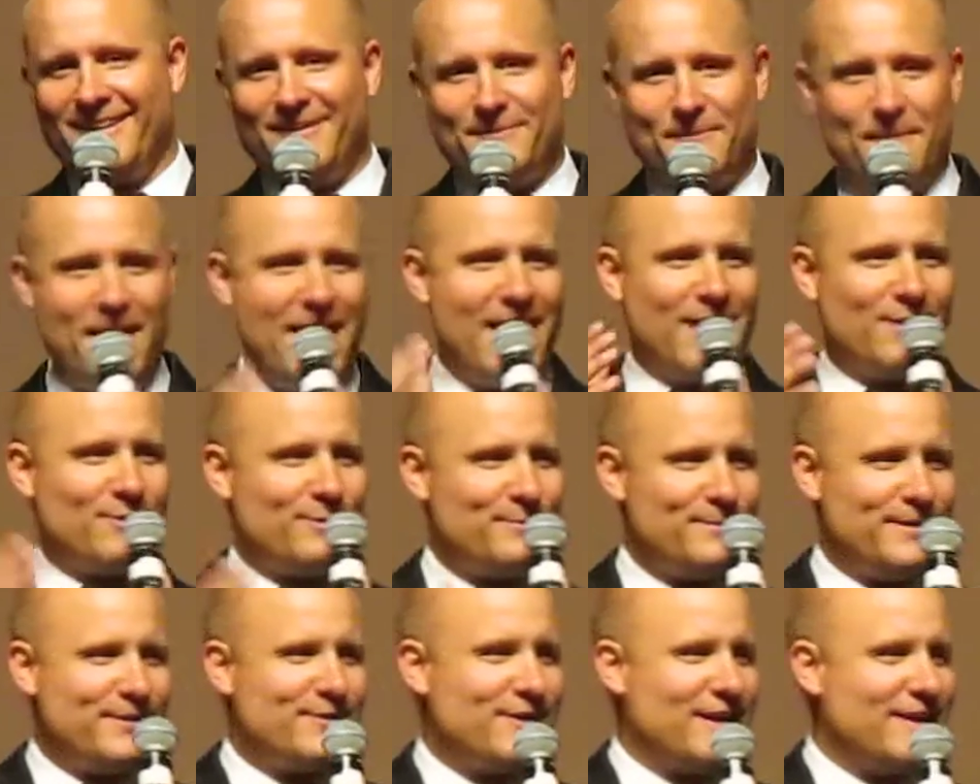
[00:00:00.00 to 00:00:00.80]
Man, it
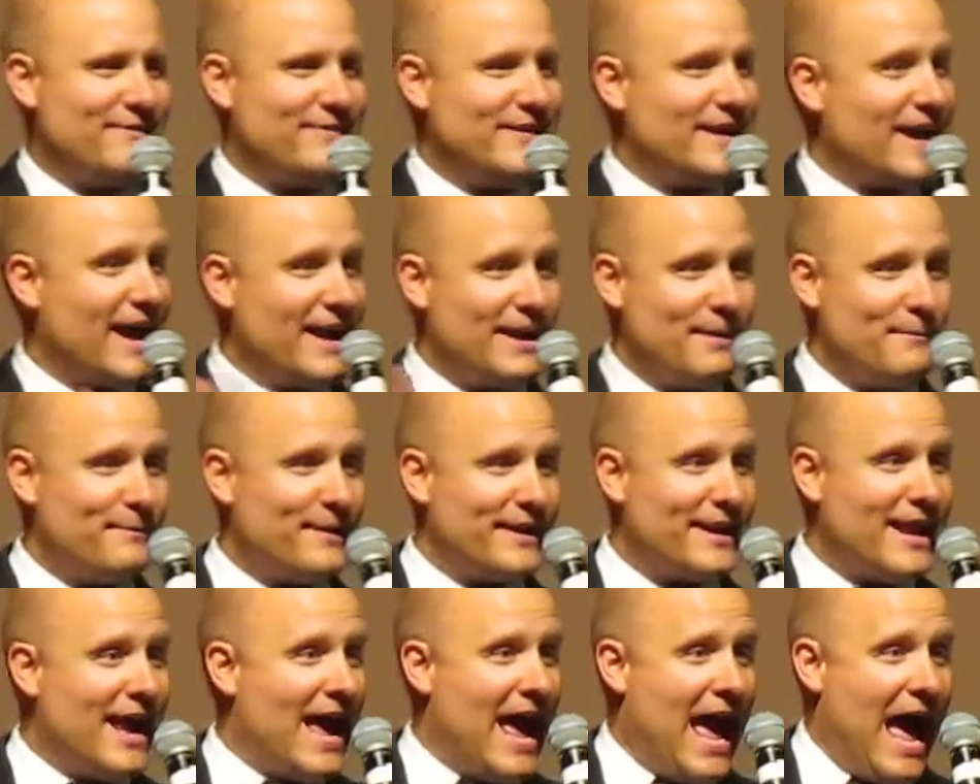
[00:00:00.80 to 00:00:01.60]
would be great if you got it.
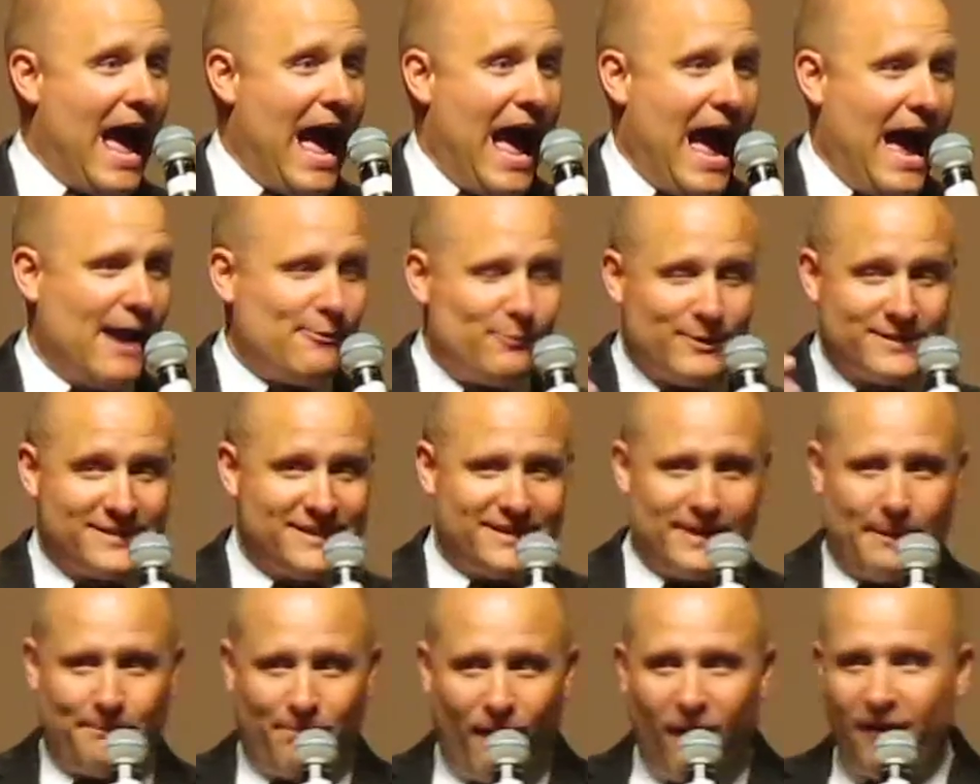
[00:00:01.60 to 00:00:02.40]
But I
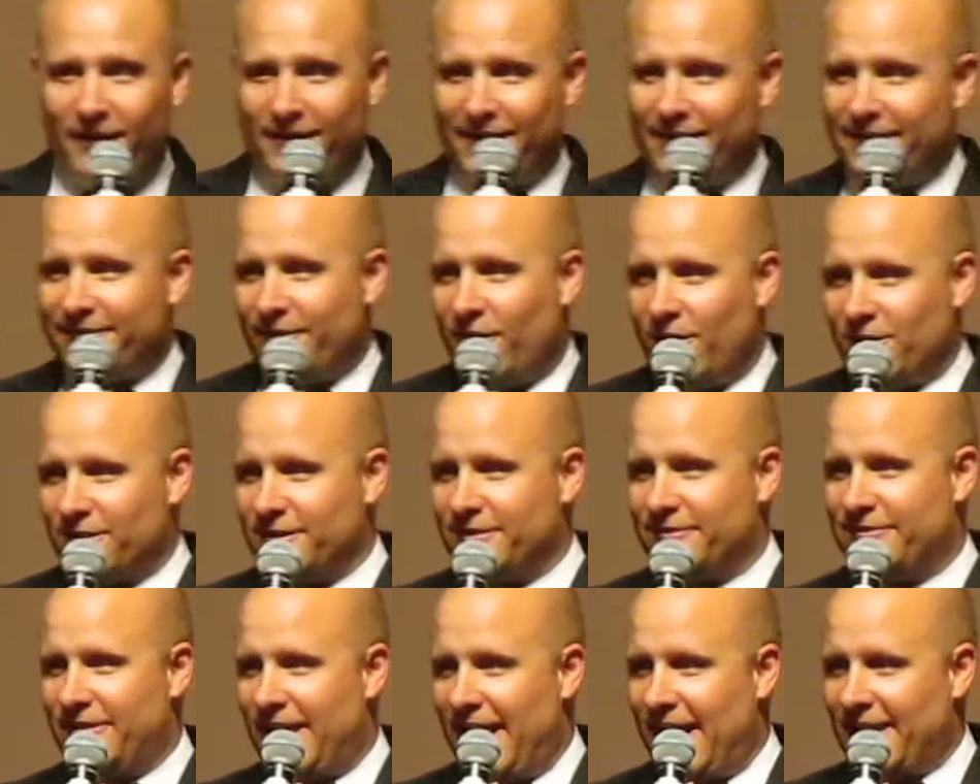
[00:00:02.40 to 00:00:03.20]
wasn't a part of
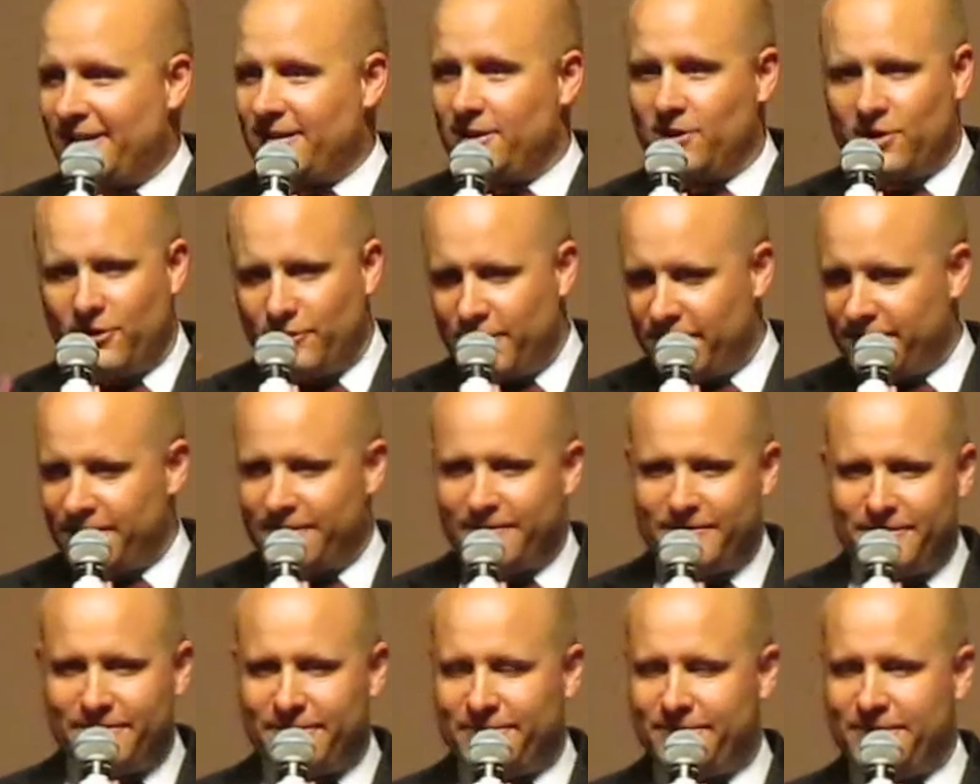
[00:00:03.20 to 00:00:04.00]
all of that, you know,
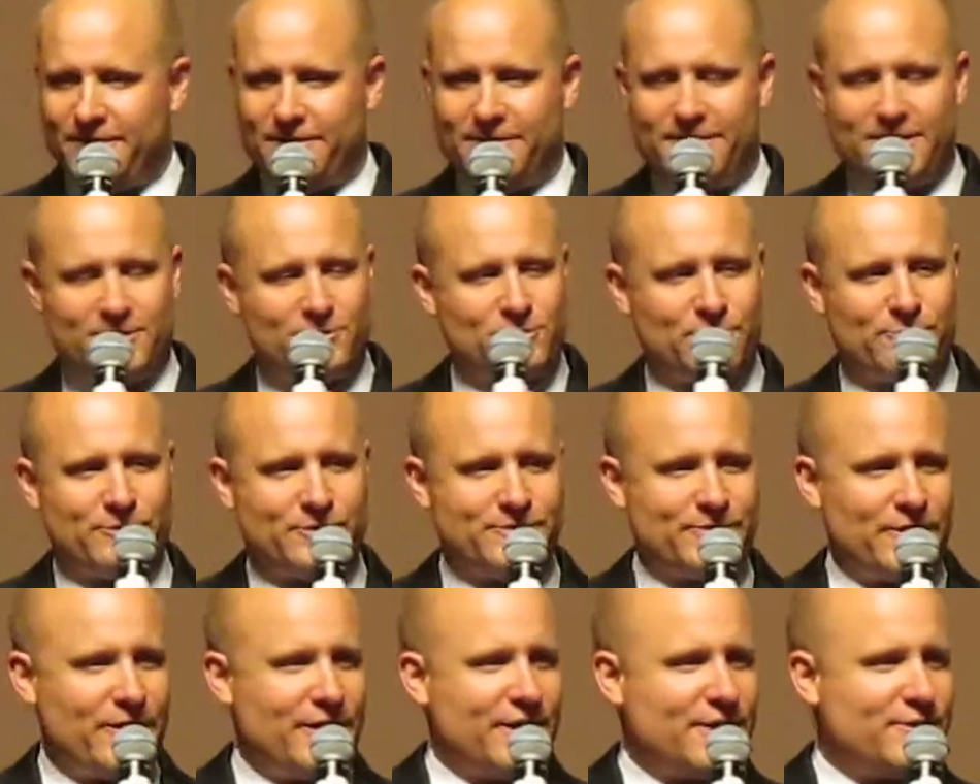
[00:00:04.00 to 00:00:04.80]
and the district
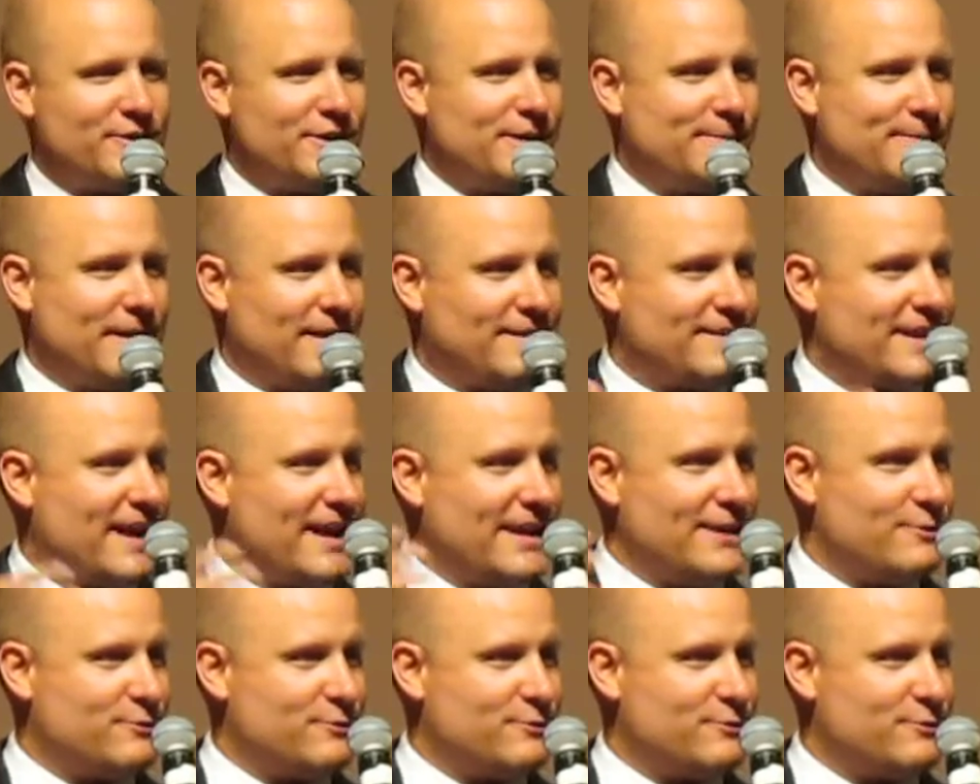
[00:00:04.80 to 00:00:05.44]
was very good about that.